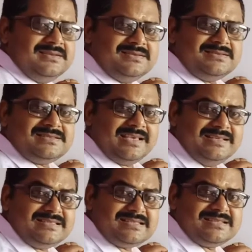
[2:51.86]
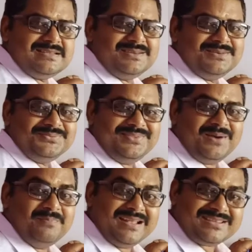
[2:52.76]
Since
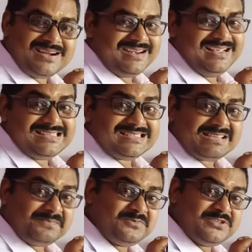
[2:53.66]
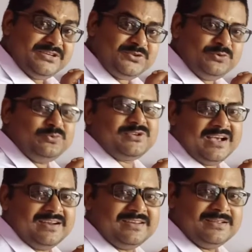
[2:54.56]
the method is
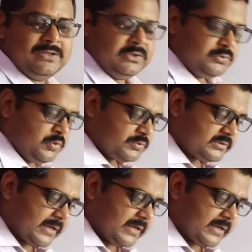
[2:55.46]
substitution, so